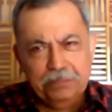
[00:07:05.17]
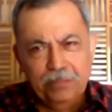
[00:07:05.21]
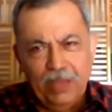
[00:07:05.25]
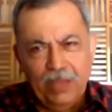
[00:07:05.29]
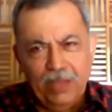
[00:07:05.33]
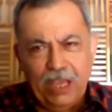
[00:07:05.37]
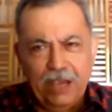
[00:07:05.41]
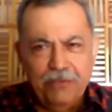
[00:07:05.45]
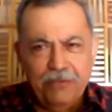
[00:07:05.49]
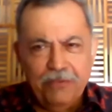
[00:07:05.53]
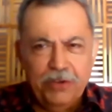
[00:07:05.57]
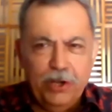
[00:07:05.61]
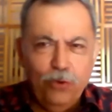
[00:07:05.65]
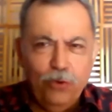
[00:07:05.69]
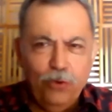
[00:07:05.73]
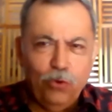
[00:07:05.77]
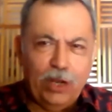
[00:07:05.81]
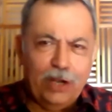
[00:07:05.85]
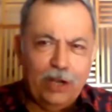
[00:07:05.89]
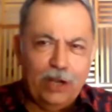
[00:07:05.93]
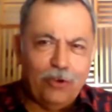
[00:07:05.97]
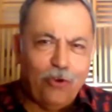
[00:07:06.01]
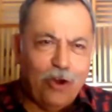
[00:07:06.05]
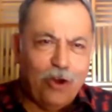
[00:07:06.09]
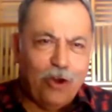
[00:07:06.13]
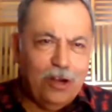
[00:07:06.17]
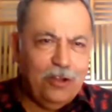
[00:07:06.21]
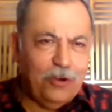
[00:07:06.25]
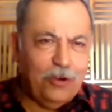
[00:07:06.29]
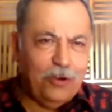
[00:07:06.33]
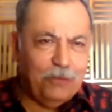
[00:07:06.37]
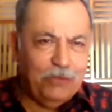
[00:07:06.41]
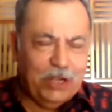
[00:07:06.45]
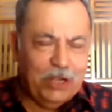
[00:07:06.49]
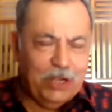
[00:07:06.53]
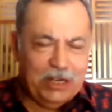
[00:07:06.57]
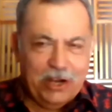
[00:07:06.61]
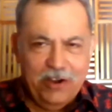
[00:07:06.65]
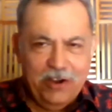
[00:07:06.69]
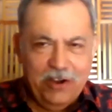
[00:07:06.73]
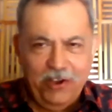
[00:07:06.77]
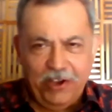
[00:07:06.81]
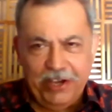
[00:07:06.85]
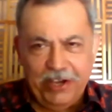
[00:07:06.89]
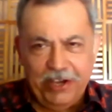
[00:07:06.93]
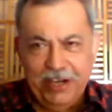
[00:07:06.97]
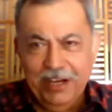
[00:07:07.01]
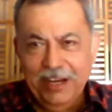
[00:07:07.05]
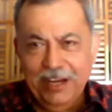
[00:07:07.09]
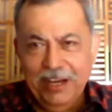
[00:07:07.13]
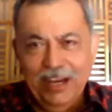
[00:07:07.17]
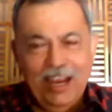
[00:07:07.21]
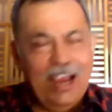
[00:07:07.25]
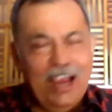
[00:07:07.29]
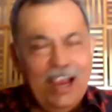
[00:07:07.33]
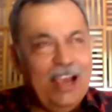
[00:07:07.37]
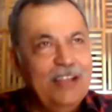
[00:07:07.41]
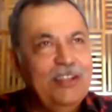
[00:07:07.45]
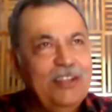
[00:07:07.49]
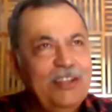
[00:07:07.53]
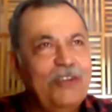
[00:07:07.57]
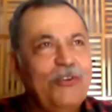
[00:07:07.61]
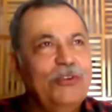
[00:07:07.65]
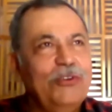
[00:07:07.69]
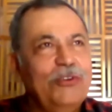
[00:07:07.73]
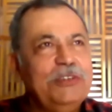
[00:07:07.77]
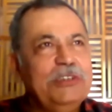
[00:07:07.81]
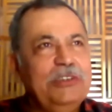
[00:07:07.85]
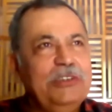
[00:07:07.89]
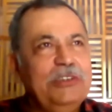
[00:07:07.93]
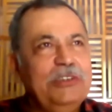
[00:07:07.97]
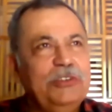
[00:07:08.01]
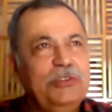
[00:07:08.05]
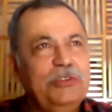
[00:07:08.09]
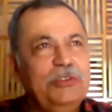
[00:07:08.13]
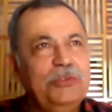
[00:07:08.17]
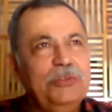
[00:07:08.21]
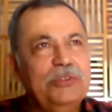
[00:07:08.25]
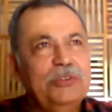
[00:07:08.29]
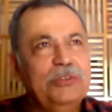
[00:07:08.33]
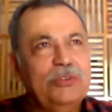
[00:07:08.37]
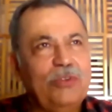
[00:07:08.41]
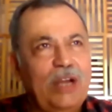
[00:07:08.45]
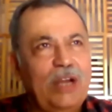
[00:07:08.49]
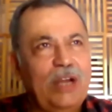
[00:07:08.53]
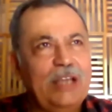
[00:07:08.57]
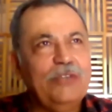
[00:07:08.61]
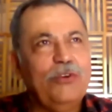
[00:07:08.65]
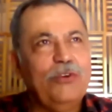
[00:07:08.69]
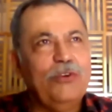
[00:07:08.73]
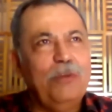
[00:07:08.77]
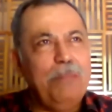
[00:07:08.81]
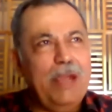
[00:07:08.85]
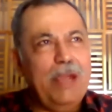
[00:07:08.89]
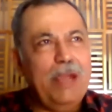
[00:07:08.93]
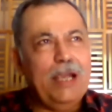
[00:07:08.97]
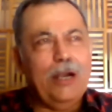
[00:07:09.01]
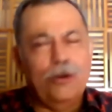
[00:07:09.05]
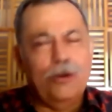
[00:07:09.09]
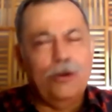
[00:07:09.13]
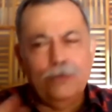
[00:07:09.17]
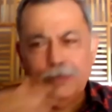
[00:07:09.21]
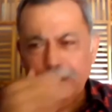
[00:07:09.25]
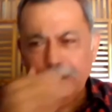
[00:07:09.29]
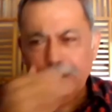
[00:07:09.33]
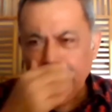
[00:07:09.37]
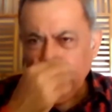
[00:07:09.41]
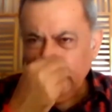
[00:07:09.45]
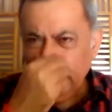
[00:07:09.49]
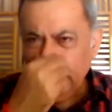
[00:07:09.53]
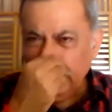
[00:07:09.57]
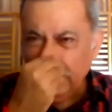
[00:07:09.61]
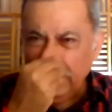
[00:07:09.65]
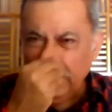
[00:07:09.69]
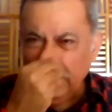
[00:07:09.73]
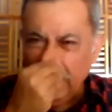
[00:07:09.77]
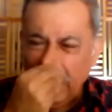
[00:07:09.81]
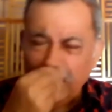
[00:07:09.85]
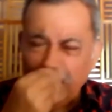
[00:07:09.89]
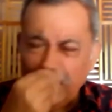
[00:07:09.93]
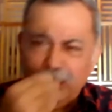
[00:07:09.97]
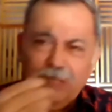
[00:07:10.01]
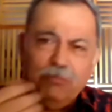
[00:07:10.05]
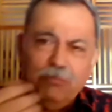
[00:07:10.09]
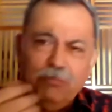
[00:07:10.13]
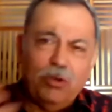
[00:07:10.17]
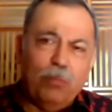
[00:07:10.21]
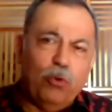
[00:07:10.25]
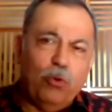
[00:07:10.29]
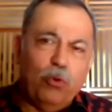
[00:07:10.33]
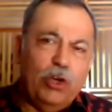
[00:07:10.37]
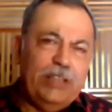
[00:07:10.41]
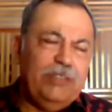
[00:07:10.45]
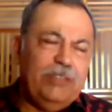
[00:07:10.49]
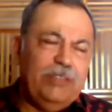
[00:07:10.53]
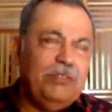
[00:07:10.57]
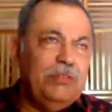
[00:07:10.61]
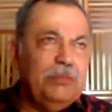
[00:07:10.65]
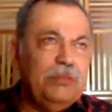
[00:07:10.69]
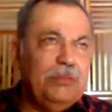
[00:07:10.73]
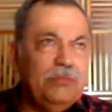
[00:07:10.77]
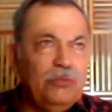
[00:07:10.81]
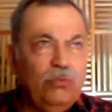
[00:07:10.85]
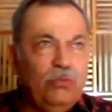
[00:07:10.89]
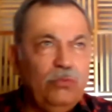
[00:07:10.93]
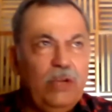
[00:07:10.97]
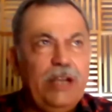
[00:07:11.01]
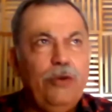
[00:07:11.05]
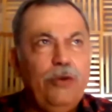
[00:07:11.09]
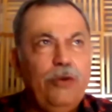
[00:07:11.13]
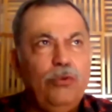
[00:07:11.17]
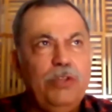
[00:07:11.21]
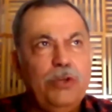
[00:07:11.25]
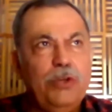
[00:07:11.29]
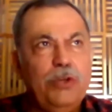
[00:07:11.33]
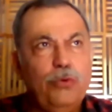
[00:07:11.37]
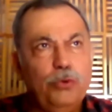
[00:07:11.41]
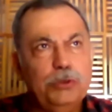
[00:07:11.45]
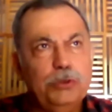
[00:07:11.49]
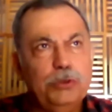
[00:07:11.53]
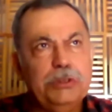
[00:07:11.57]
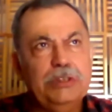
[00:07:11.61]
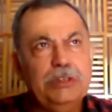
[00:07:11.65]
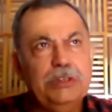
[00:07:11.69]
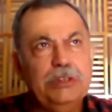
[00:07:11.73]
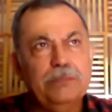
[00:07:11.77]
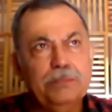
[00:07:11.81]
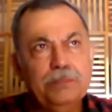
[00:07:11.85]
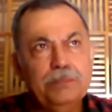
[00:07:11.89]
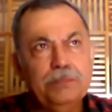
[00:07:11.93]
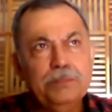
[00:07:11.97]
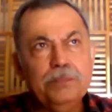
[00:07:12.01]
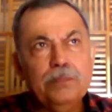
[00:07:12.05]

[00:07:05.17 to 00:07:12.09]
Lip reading: Absolutely. Every nook and corner of the country has a coaching institute. So I could make out that a large number of boys went to the coaching.